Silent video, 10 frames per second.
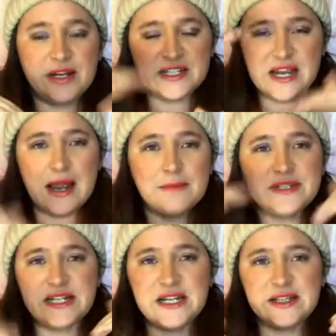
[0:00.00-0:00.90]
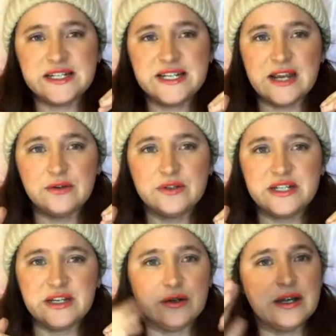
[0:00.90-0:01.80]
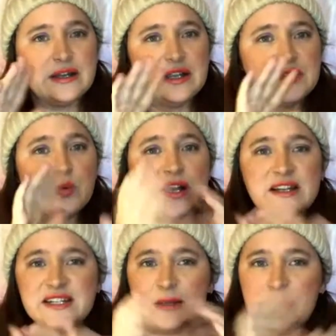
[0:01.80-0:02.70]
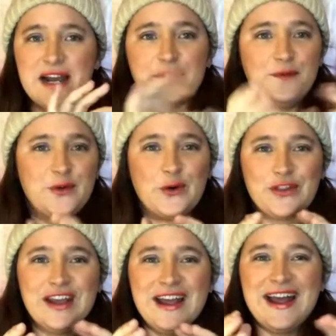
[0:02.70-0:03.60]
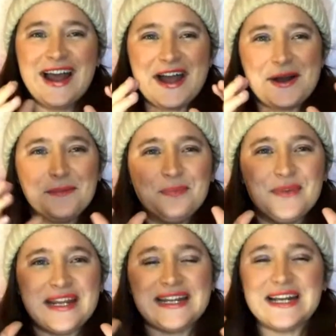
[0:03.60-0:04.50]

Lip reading: because I am seeing the scales here as well as the back and forth. So